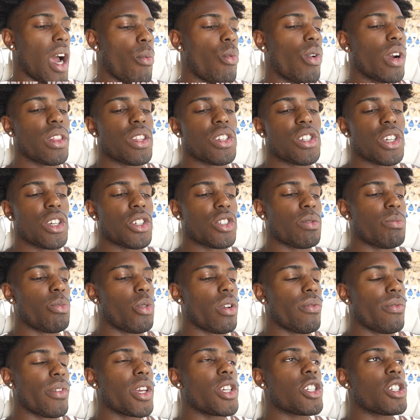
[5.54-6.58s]
I wanted to share some
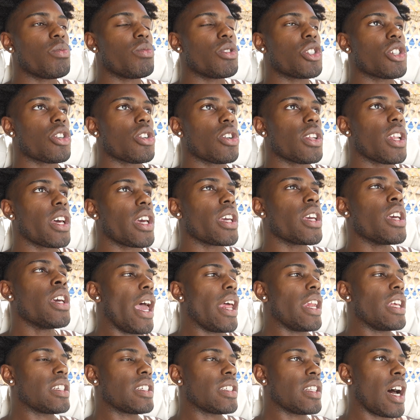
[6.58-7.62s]
motivation with y'all like
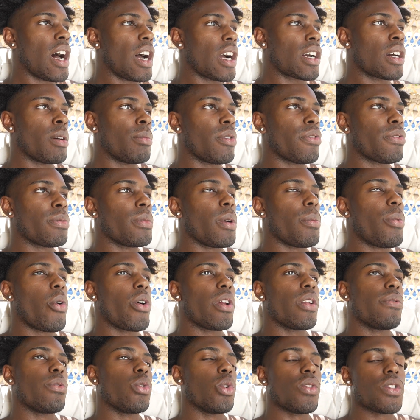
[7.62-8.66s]
and it's not coming from a point
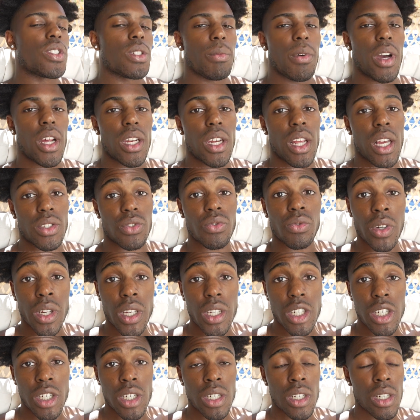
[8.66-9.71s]
of view of somebody that's
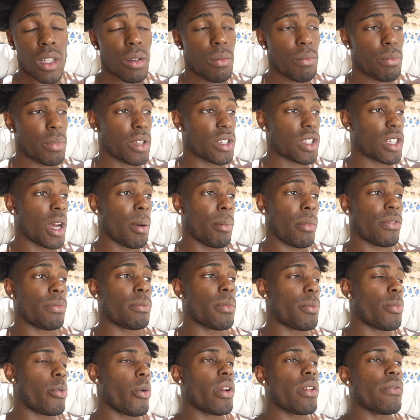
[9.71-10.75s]
rich but it's coming from
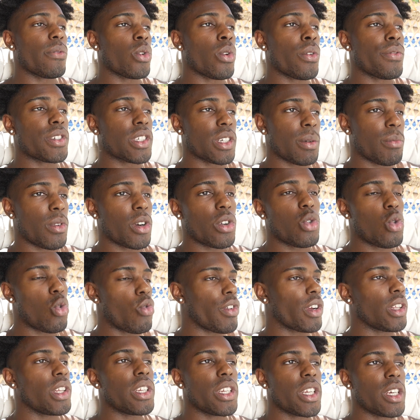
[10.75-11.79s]
a point of view of someone who
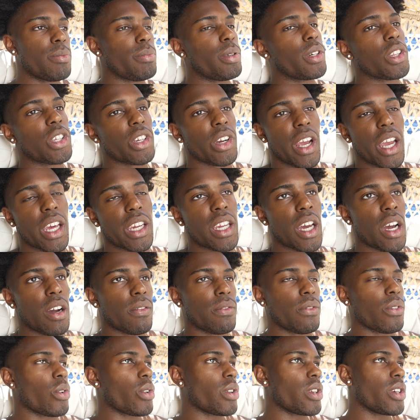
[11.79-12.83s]
really did put their head down
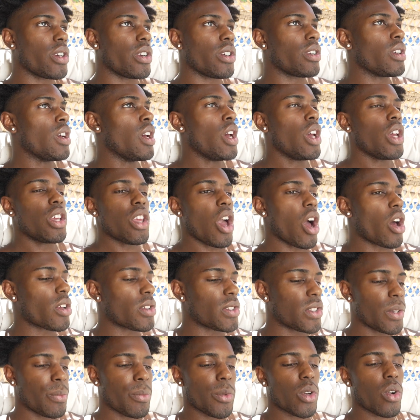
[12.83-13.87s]
for a year y'all didn't
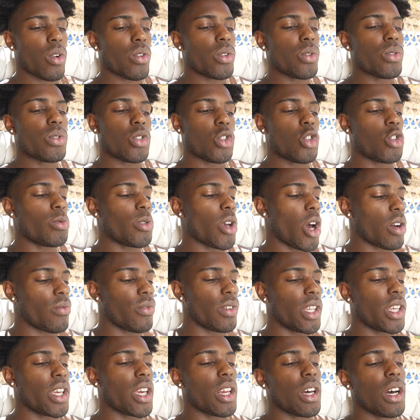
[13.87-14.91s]
see me on YouTube y'all didn't
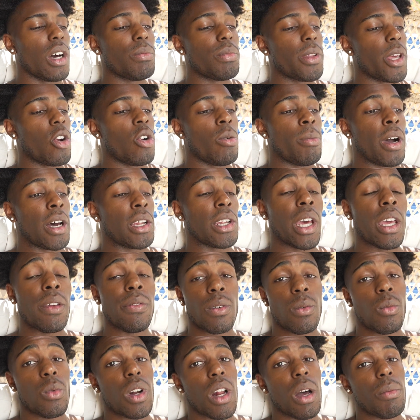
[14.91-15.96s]
really get an update on my life
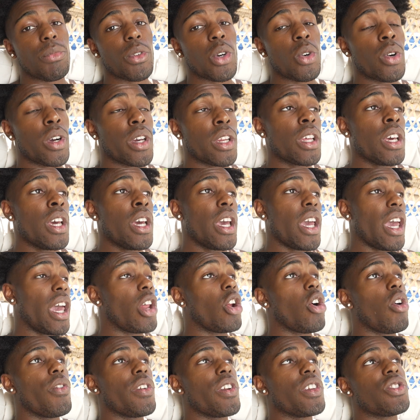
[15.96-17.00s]
and what I'm doing and
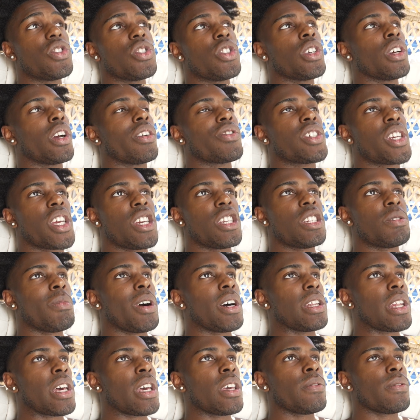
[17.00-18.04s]
over this year I've changed
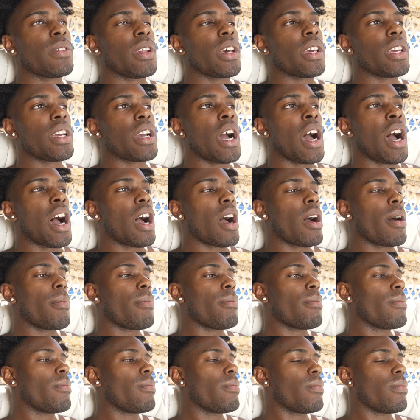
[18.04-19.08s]
my life like
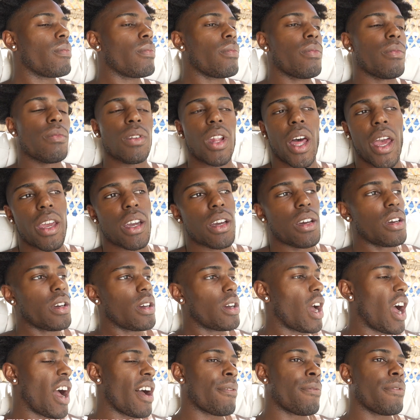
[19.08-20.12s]
I'm like
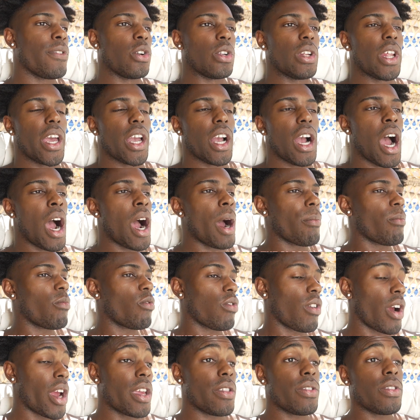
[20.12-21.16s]
I feel like I'm
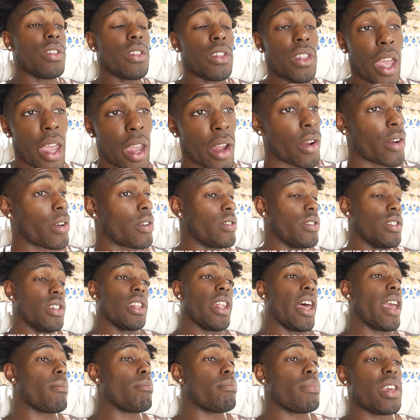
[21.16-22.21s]
right there to
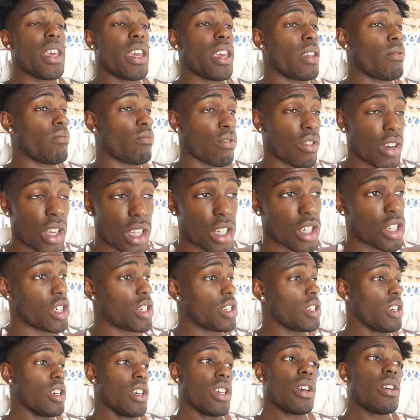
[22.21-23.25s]
like being rich
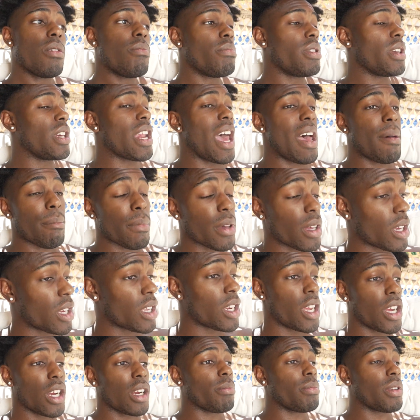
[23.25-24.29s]
being that
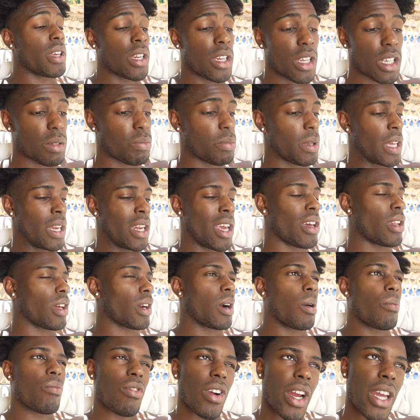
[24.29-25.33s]
millionaire being this being that like
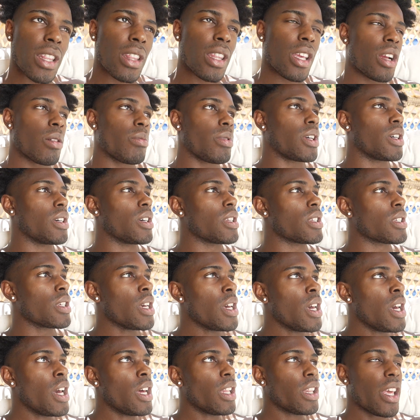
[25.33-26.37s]
I'm right there because
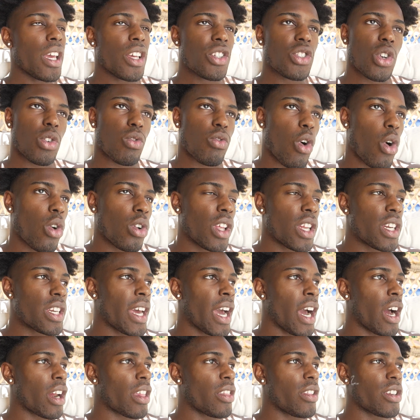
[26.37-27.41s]
things are rolling
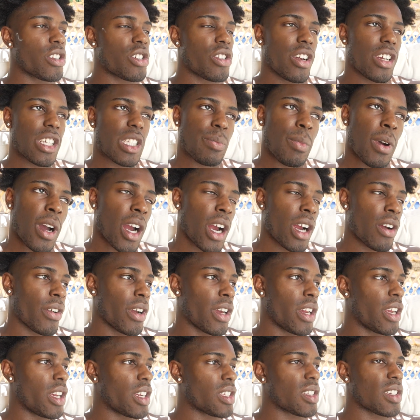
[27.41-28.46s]
down and they're transpiring
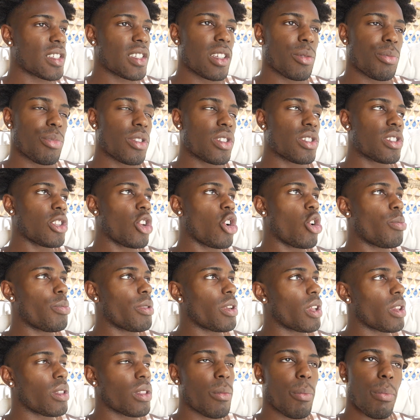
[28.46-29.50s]
and it's a slippery slope
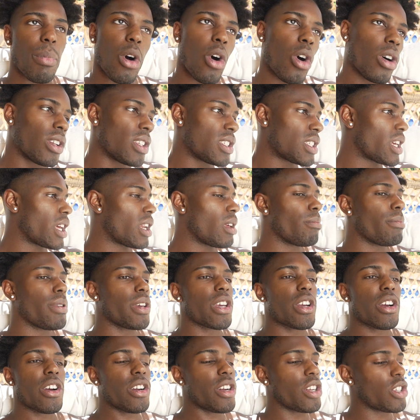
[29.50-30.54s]
and the ball is getting
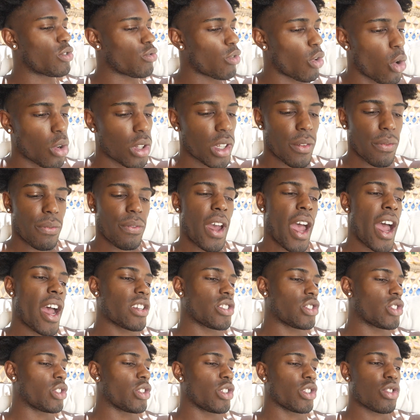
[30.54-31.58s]
bigger and it's rolling
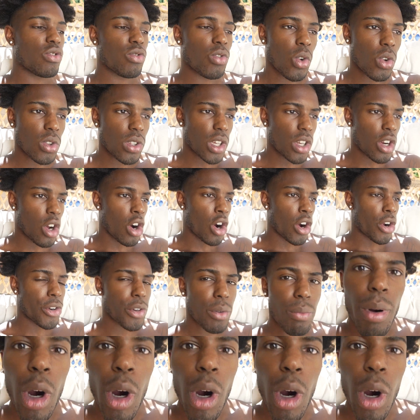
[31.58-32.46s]
faster, it's rolling harder,